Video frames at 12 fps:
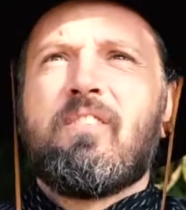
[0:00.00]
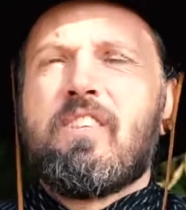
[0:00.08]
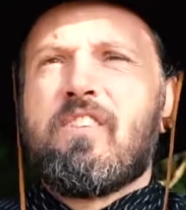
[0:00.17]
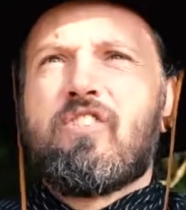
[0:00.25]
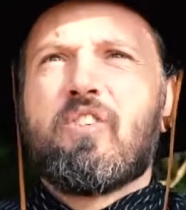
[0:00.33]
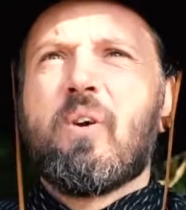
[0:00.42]

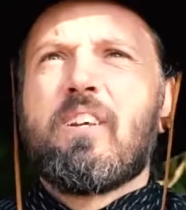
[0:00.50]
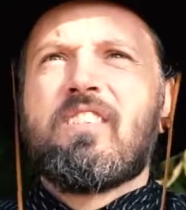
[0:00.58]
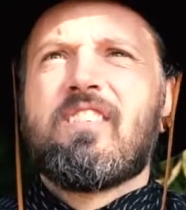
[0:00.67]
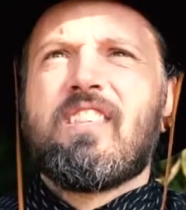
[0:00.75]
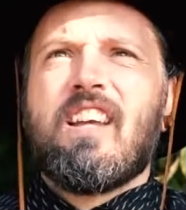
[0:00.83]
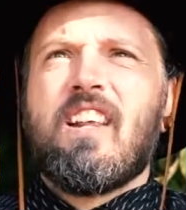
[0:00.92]
with the
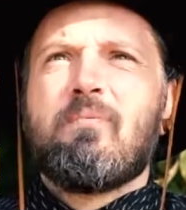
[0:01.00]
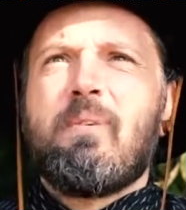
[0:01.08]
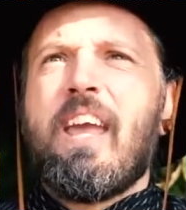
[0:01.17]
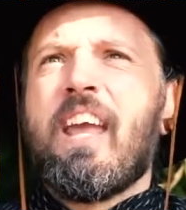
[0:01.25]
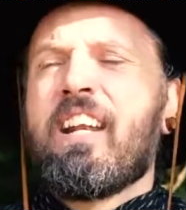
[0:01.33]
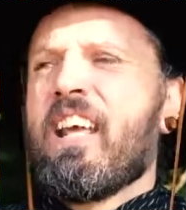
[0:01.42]
choices that I
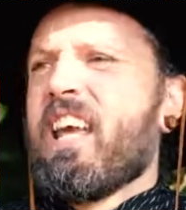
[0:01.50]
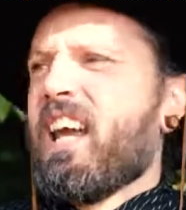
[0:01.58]
made,